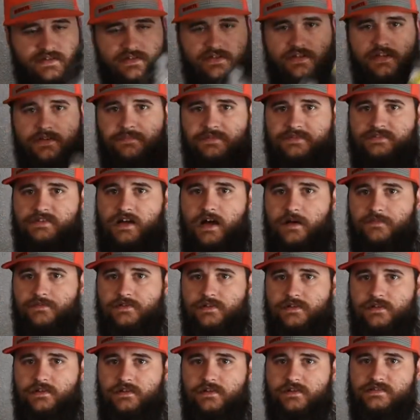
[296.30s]
cheapest
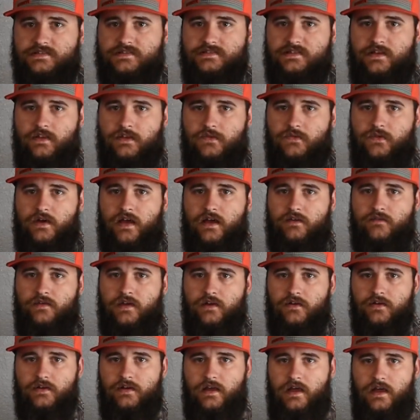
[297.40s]
option, and this is the only one I have
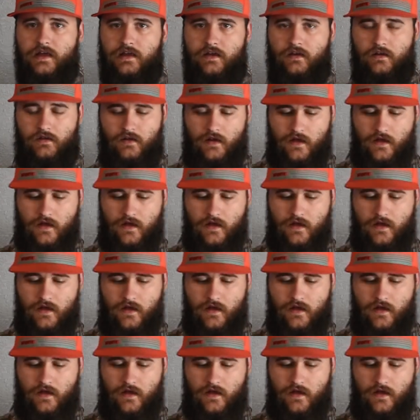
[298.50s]
here today.